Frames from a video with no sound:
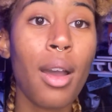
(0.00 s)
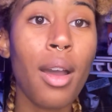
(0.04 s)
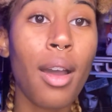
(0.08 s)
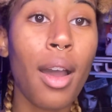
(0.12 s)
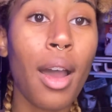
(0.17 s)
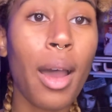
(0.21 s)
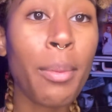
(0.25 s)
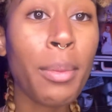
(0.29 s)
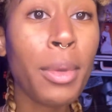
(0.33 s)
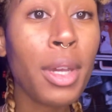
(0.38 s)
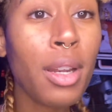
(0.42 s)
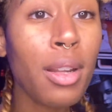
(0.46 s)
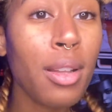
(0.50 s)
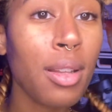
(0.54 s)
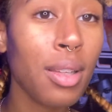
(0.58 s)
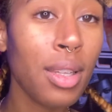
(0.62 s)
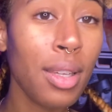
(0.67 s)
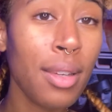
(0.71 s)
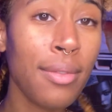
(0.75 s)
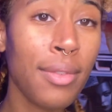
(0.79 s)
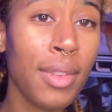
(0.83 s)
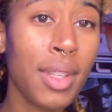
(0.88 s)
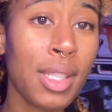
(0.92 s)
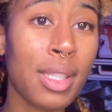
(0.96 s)
I'm gonna
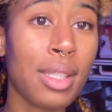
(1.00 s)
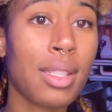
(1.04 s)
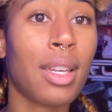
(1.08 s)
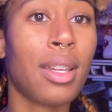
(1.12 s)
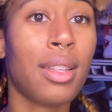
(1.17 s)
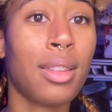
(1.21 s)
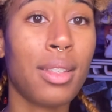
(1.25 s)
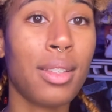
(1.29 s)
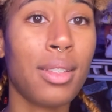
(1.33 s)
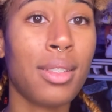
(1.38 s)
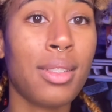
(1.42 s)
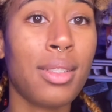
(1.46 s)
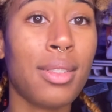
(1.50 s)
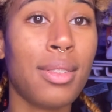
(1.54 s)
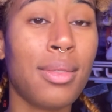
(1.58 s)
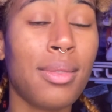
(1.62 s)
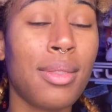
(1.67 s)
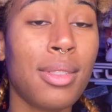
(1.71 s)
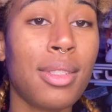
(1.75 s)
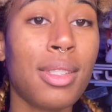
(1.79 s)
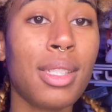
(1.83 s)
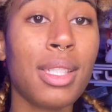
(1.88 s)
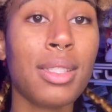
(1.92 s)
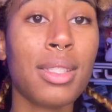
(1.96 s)
leave this like this
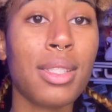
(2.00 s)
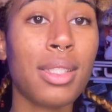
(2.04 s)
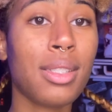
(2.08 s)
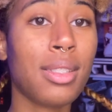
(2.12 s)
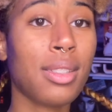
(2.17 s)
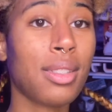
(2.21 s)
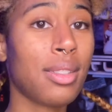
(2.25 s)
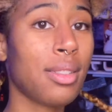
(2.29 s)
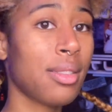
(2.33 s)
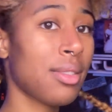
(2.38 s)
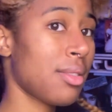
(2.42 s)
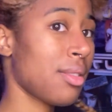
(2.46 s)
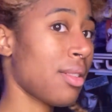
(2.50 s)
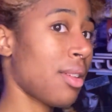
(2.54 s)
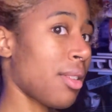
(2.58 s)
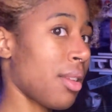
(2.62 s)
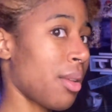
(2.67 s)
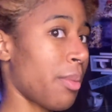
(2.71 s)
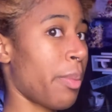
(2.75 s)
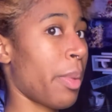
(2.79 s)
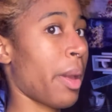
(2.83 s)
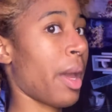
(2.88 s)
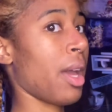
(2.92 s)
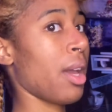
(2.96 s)
since it's in the
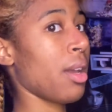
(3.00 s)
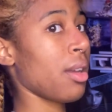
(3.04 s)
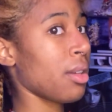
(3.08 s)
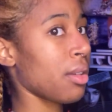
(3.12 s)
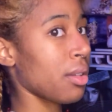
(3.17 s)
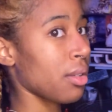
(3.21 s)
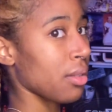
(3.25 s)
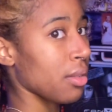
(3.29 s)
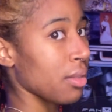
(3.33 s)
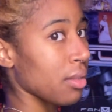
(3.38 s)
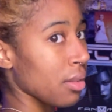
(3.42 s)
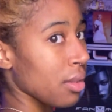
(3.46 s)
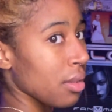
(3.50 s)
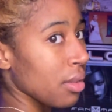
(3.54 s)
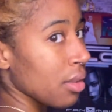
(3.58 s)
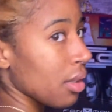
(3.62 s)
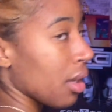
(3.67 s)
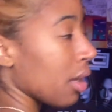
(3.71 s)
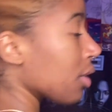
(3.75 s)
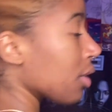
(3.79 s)
back. I'll